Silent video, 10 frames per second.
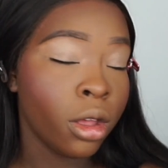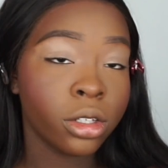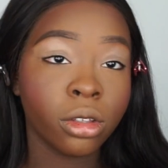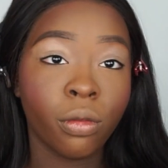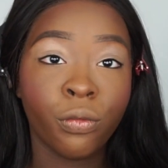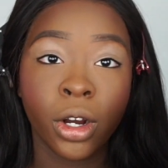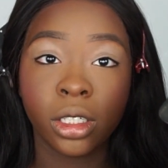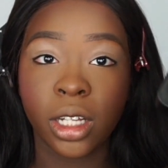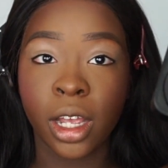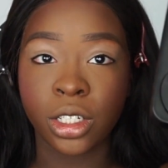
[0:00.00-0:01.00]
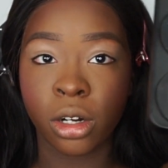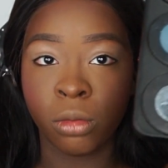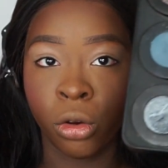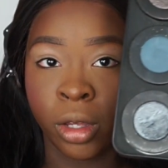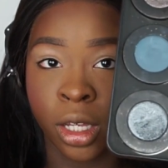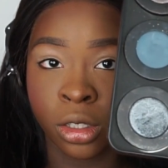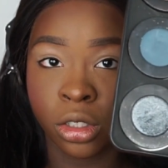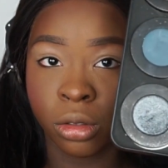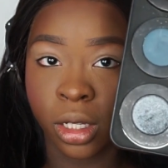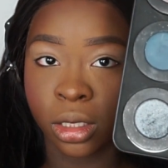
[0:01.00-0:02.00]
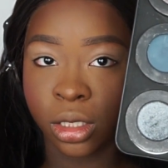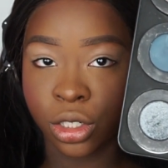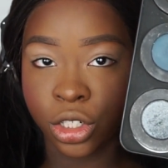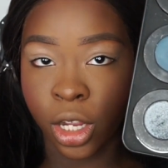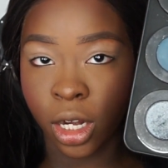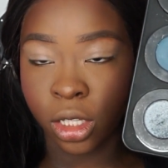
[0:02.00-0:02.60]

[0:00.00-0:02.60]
So the first eyeshadow I'm going into is this shade.